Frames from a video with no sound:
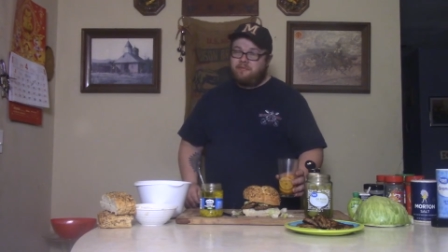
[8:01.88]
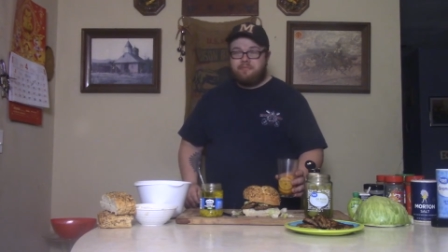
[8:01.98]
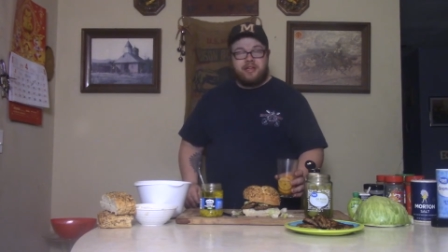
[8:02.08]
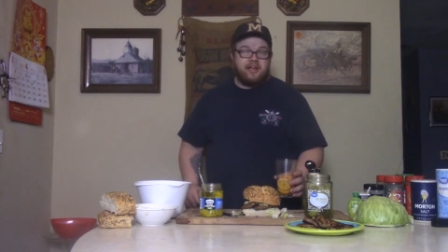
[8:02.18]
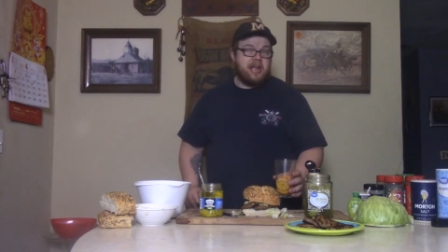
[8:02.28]
a
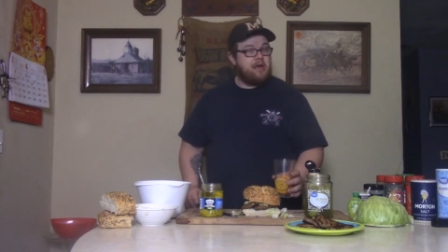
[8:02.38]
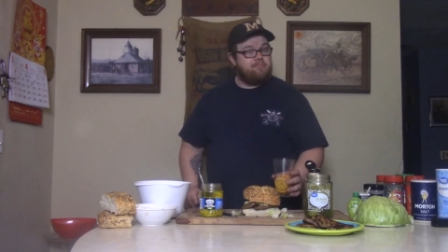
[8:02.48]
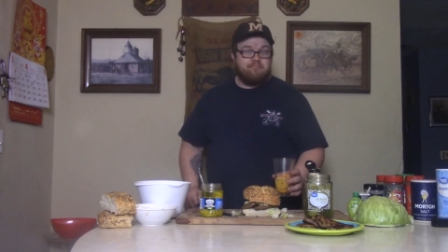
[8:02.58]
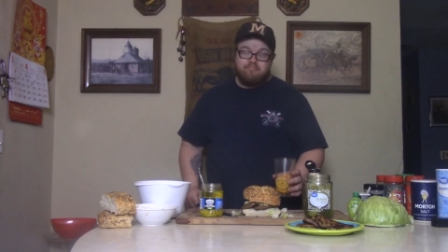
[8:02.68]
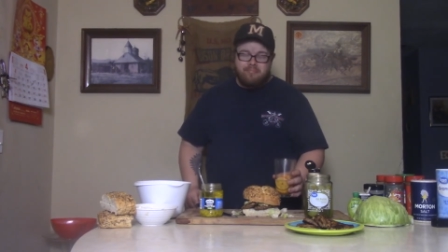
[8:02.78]
big,
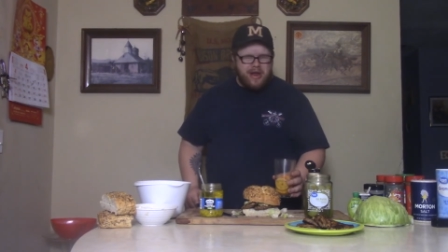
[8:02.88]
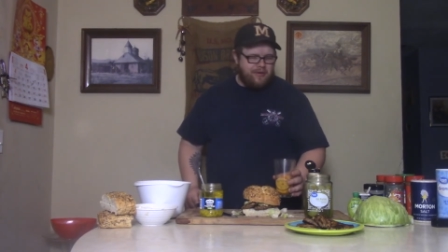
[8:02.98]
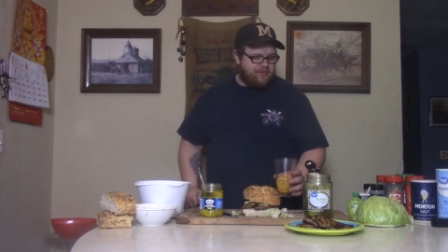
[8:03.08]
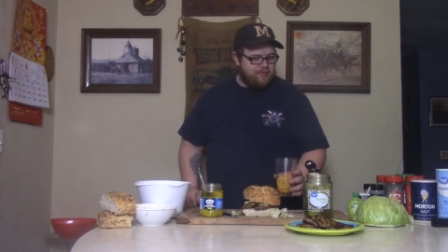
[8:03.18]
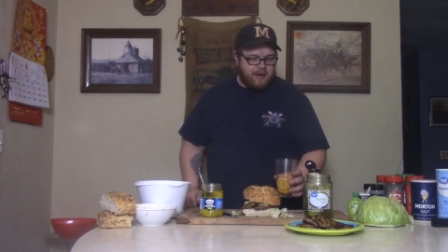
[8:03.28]

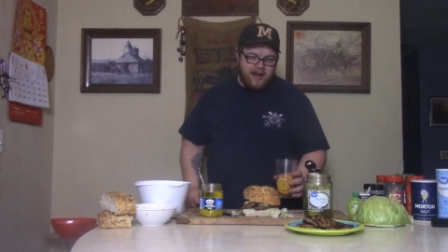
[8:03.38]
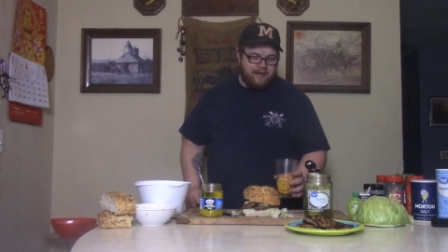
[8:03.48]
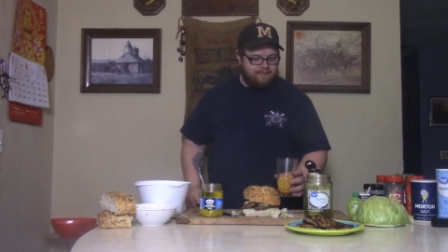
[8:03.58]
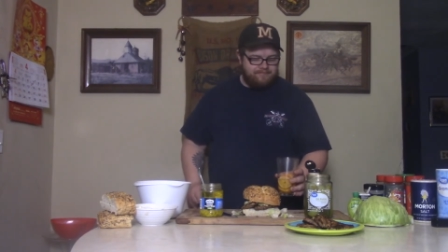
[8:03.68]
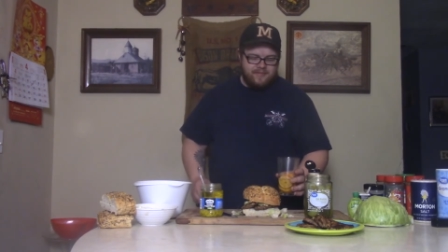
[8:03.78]
beautiful bite
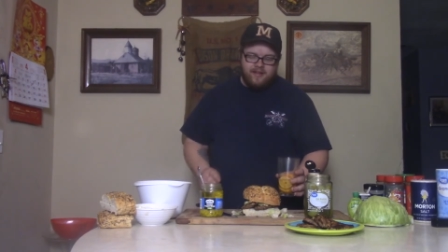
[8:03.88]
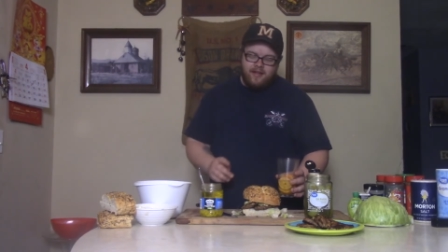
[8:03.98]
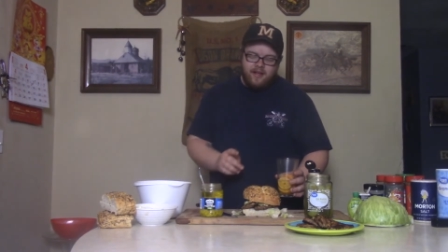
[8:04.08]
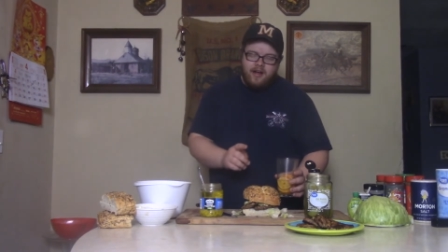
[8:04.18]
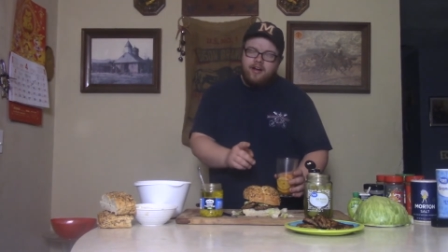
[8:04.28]

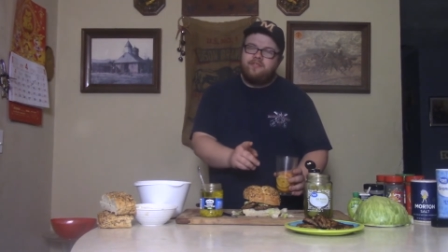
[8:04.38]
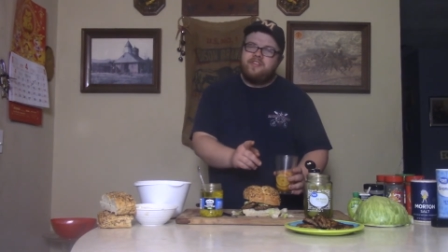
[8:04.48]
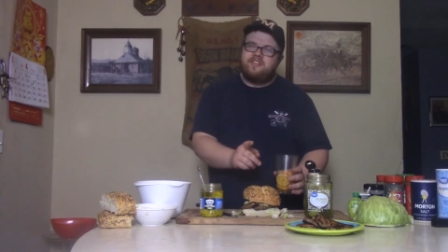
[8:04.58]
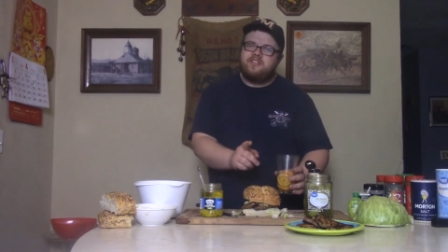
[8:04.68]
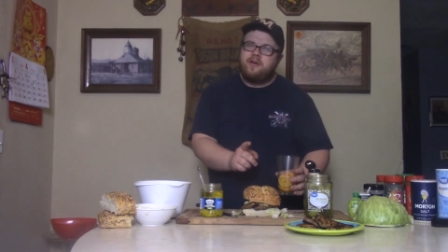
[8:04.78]
of
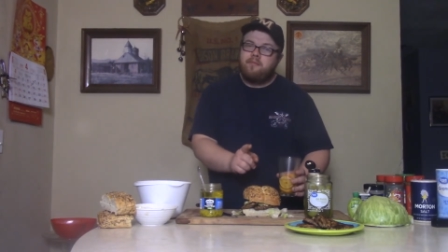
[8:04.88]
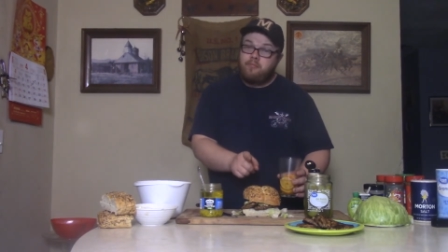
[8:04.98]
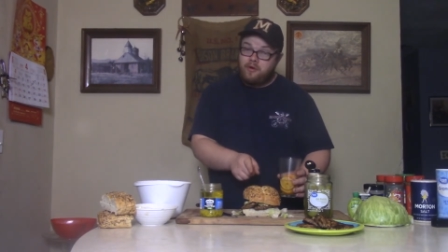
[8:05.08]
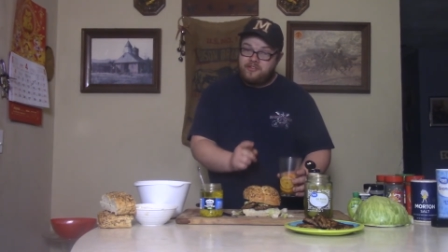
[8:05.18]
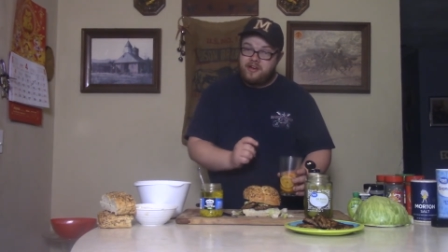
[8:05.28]
this
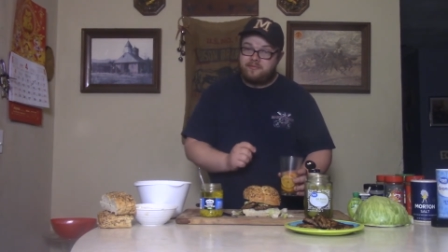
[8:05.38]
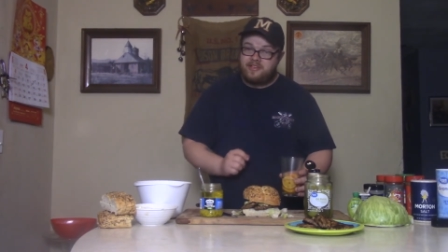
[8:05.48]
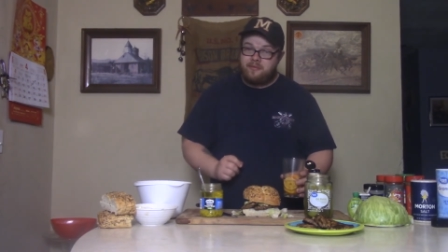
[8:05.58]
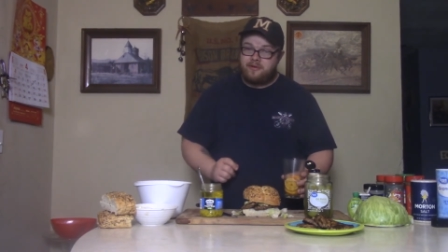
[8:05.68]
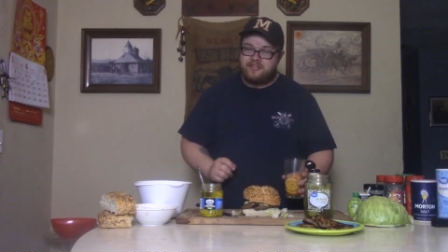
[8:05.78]
pork chop
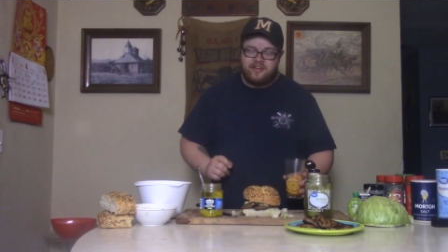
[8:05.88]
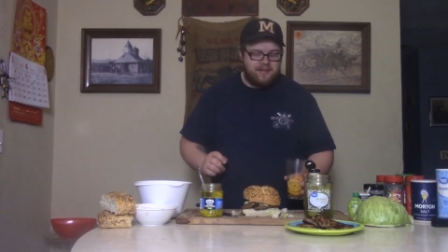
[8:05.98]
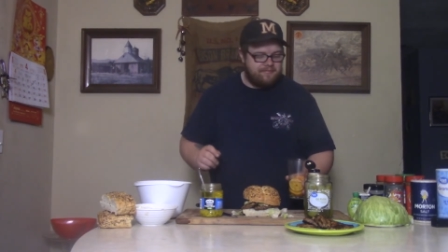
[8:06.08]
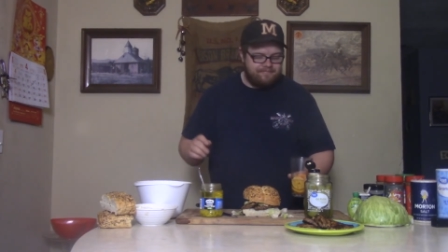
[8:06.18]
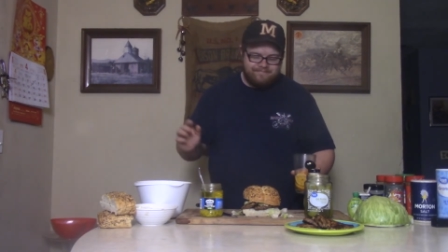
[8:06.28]
sandwich
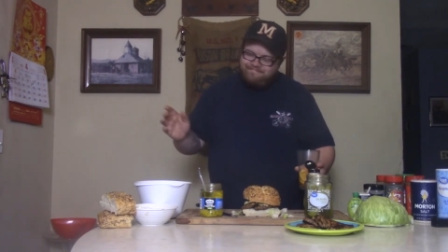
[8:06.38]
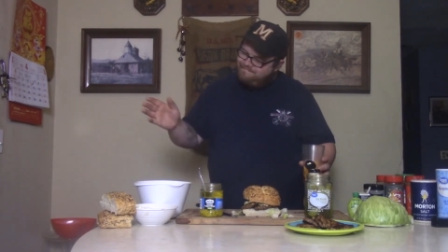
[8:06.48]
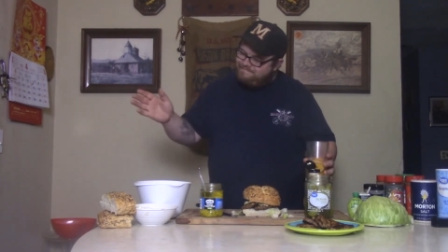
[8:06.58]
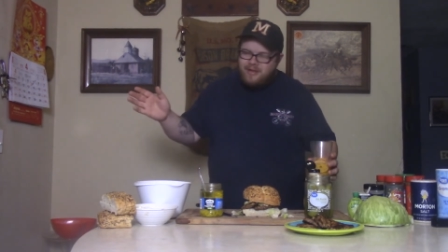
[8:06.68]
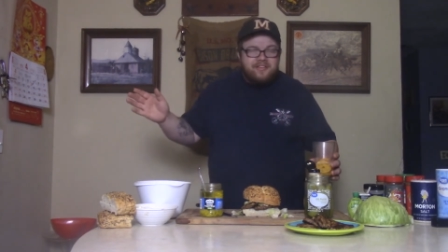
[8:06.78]

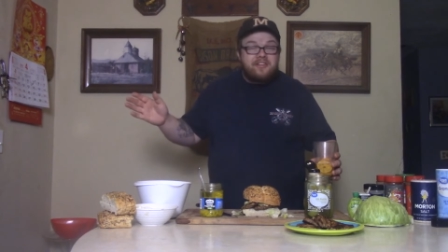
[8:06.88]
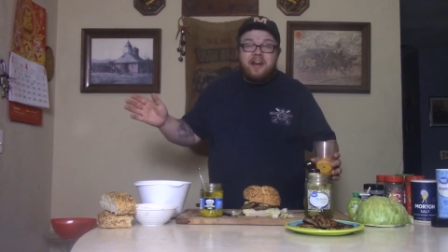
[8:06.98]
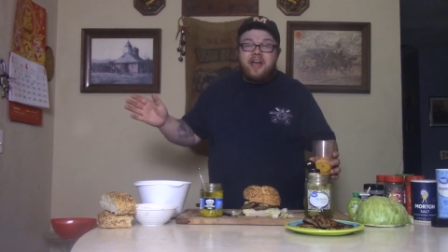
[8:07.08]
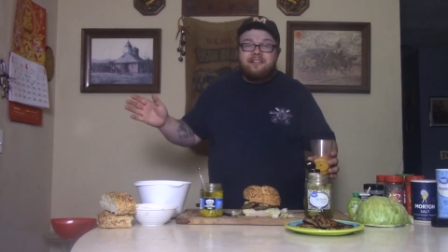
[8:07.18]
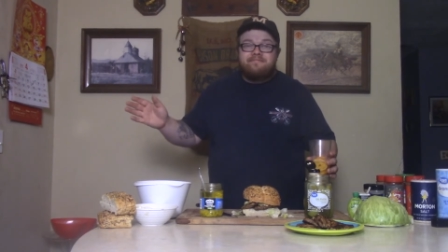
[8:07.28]
tonight.